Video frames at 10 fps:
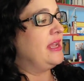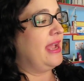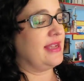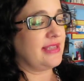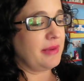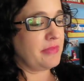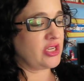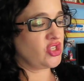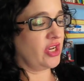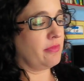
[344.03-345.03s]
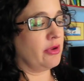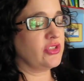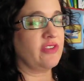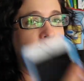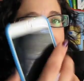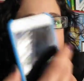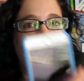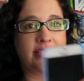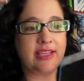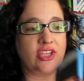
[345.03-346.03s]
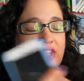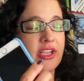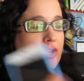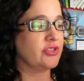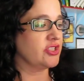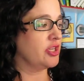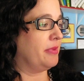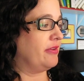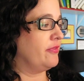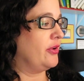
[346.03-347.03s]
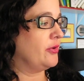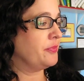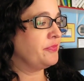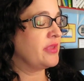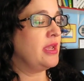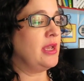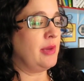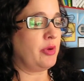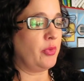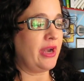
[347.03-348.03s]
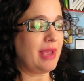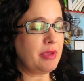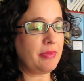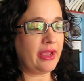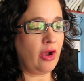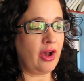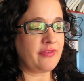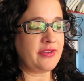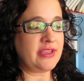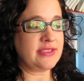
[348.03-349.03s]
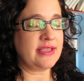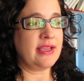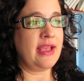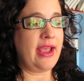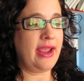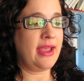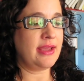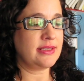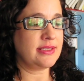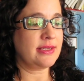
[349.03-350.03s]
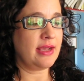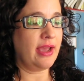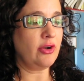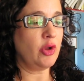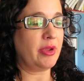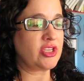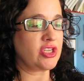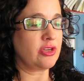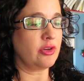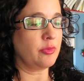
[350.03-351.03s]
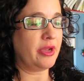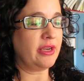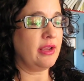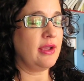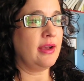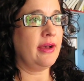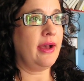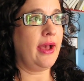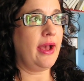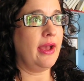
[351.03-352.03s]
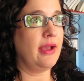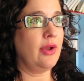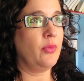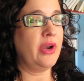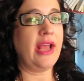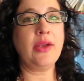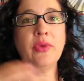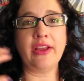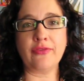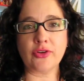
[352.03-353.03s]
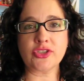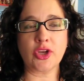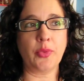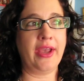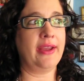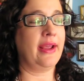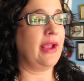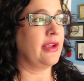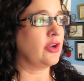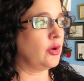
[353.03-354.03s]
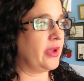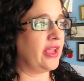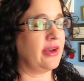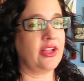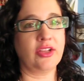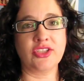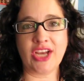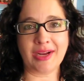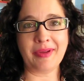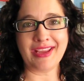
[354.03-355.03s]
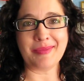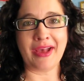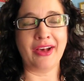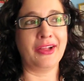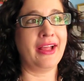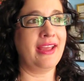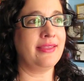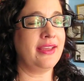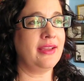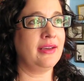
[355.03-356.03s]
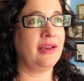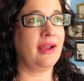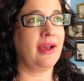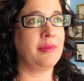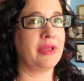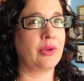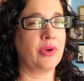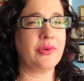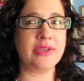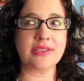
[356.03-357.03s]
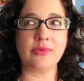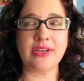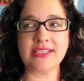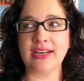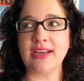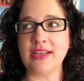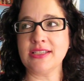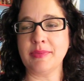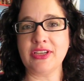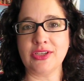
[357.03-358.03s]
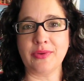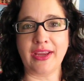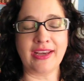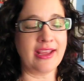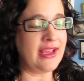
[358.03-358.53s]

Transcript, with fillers: As I mentioned, most of my scheduling goes into my phone, but when I'm in my office, and I don't know about you, but when I when I first go in, I, I, go in, I'll check my email, and then I'm like, what do I what is it I need to be doing?